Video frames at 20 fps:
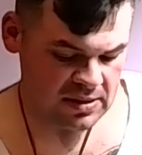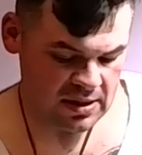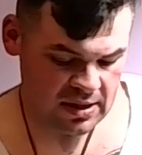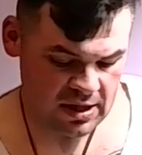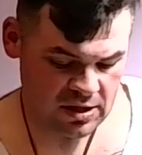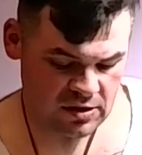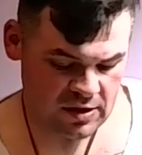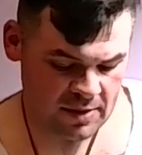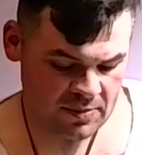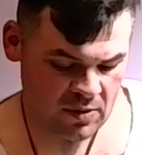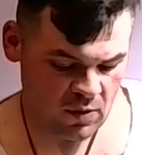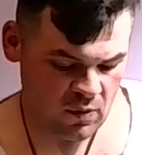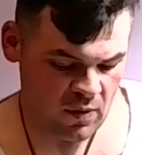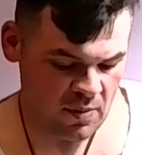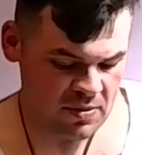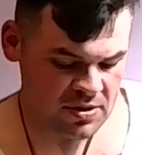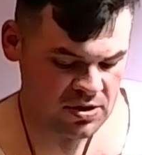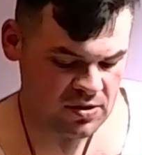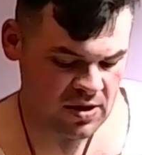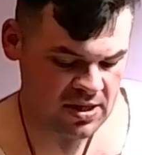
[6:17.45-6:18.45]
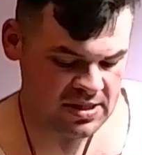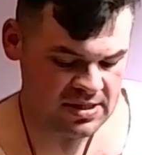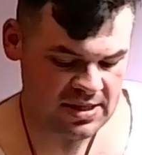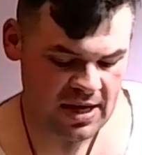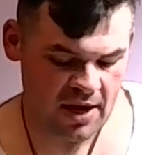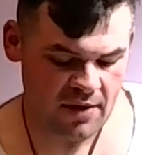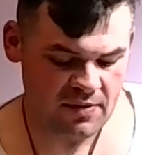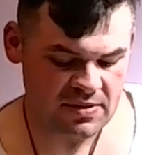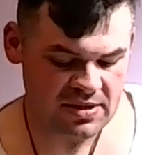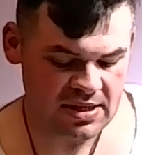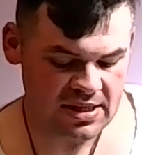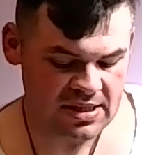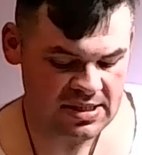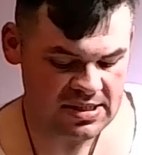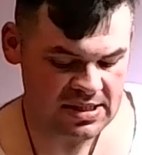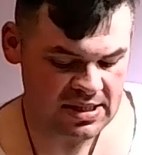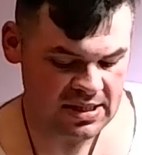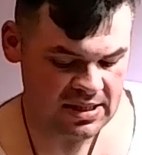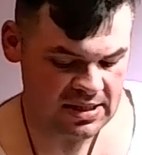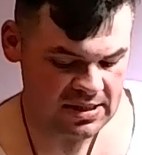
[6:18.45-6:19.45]
And they draped a woman's dress down to his
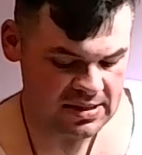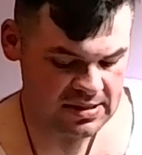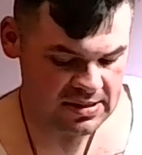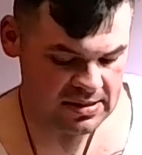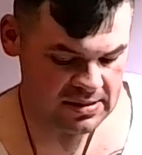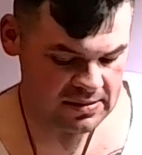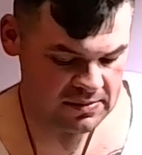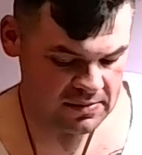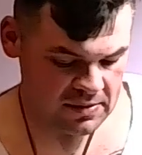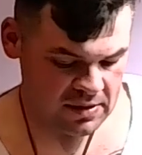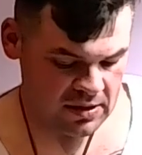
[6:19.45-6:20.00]
knees.